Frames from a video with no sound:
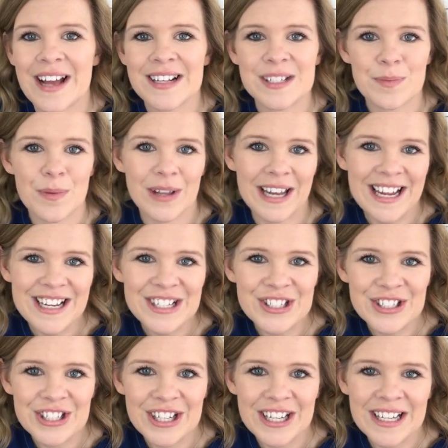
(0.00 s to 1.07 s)

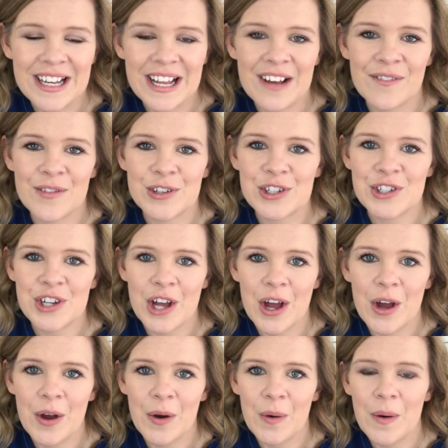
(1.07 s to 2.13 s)
explanation of the
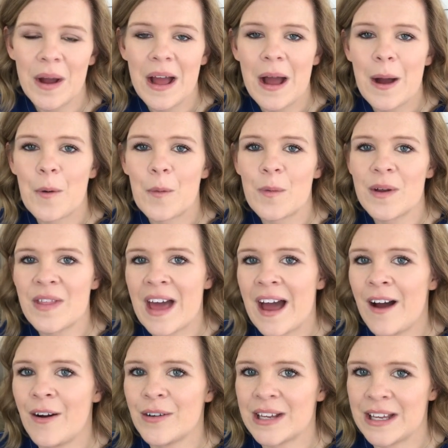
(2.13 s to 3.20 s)
show
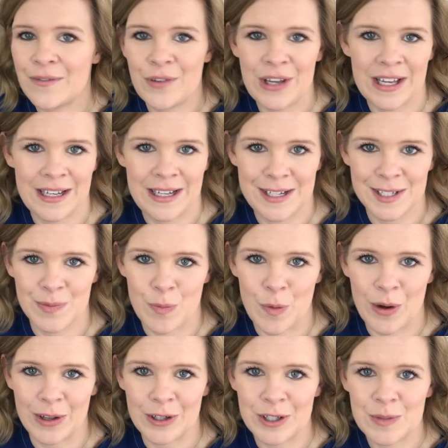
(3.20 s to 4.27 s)
without giving any
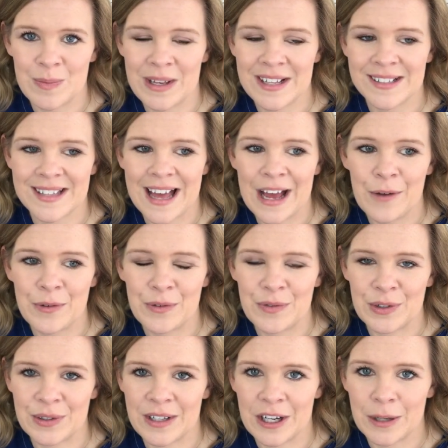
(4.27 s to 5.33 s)
spoilers because I would
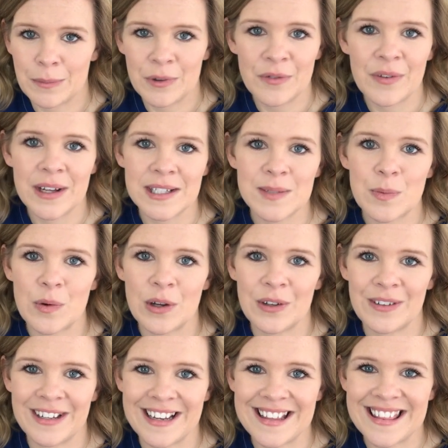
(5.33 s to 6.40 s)
feel terrible if I
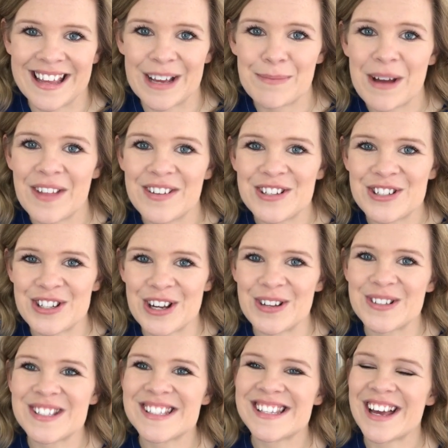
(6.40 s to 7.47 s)
spoiled anything about these shows.